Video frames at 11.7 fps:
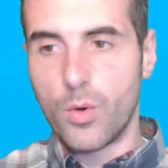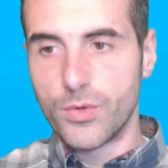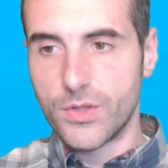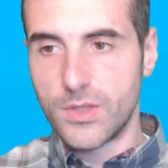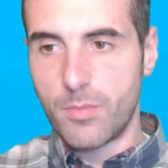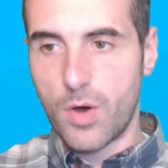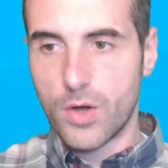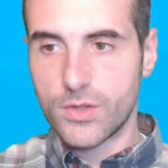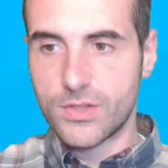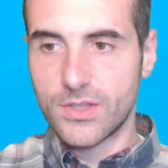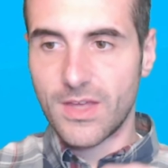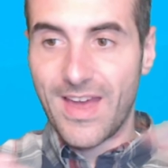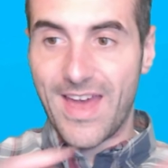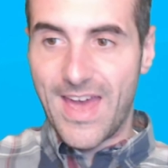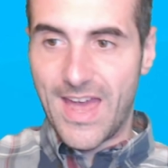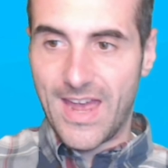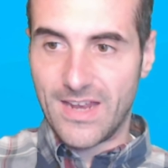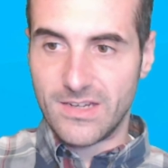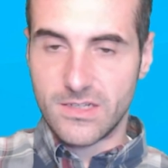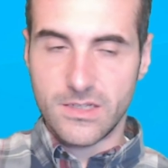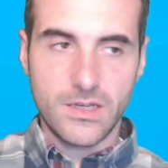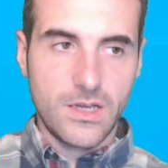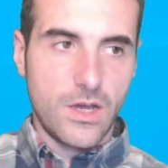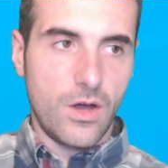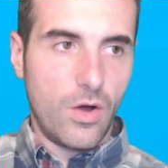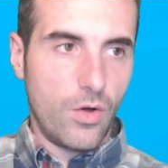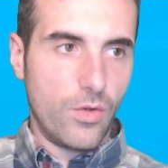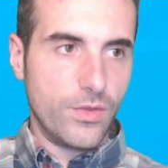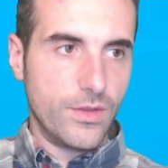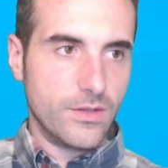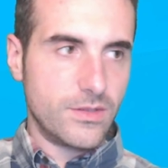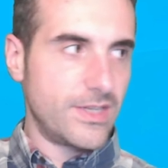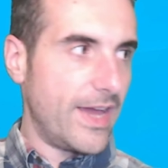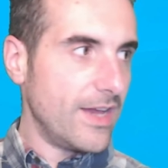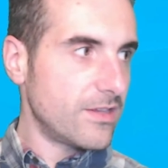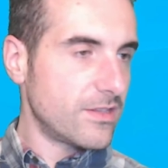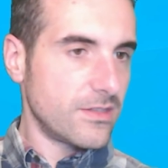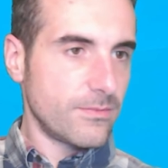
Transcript: on the box and on the text.